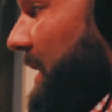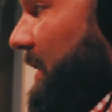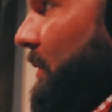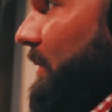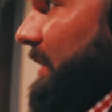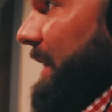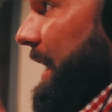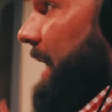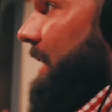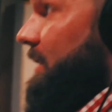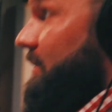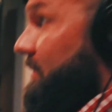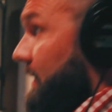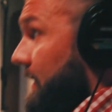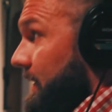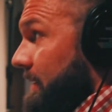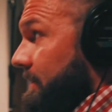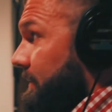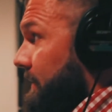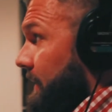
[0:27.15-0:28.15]
by doing the
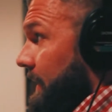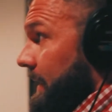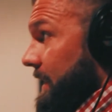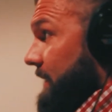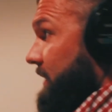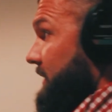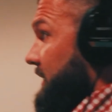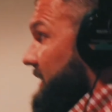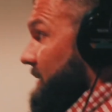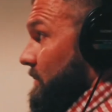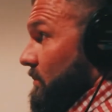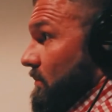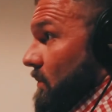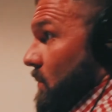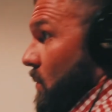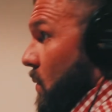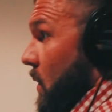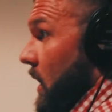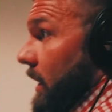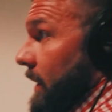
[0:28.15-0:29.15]
extra." And it's just
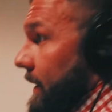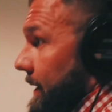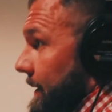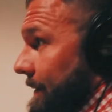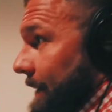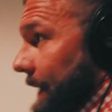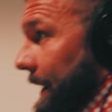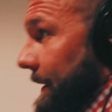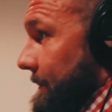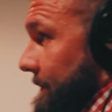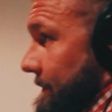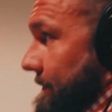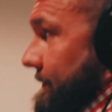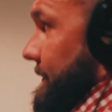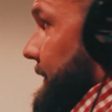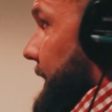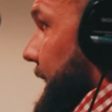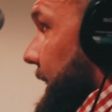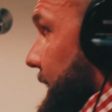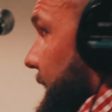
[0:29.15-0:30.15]
work. Like
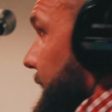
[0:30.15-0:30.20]
at